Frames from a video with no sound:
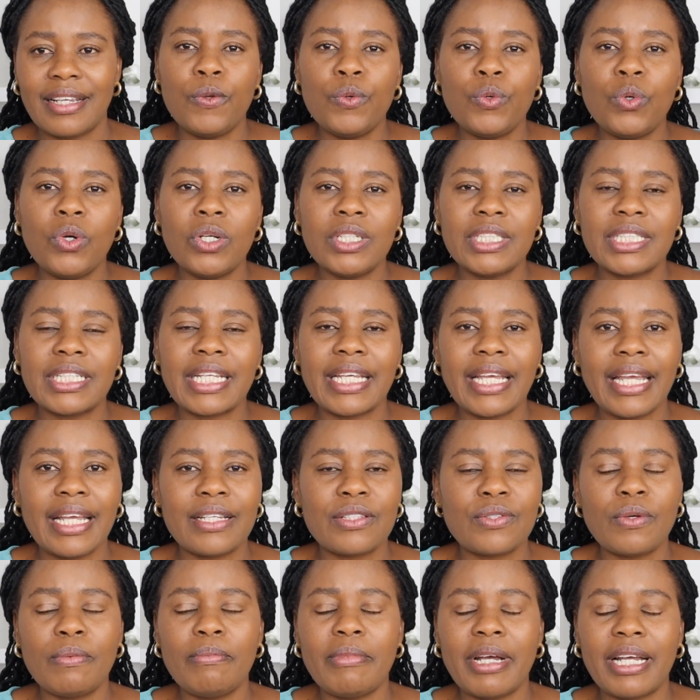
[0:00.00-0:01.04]
You won't care
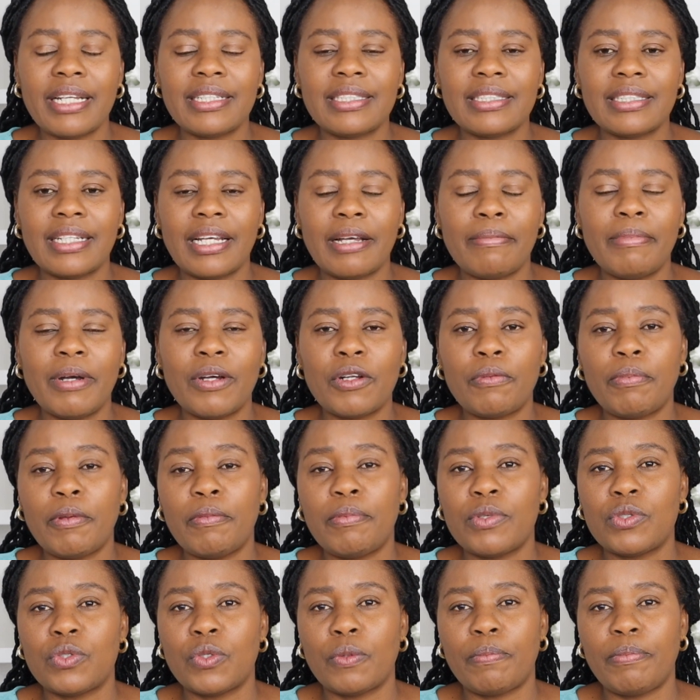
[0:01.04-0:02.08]
so much about people's